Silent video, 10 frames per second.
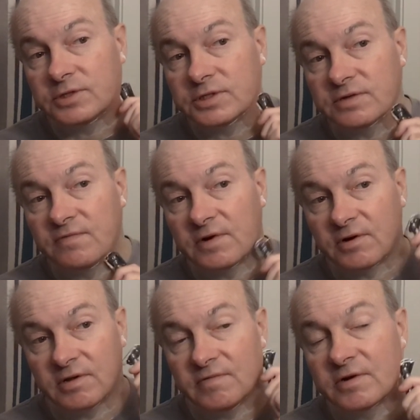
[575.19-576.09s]
which is a
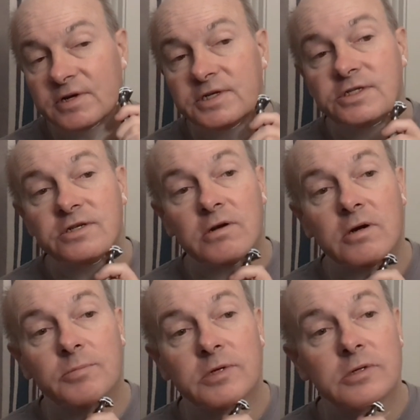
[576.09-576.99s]
very, very
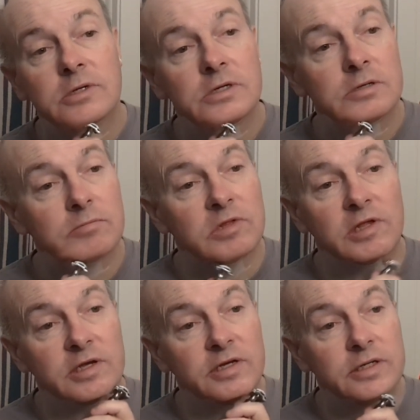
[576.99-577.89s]
sharp
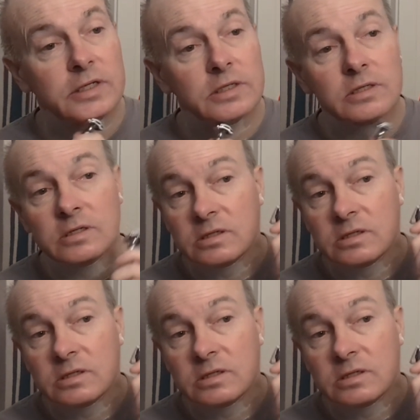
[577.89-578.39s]
blade.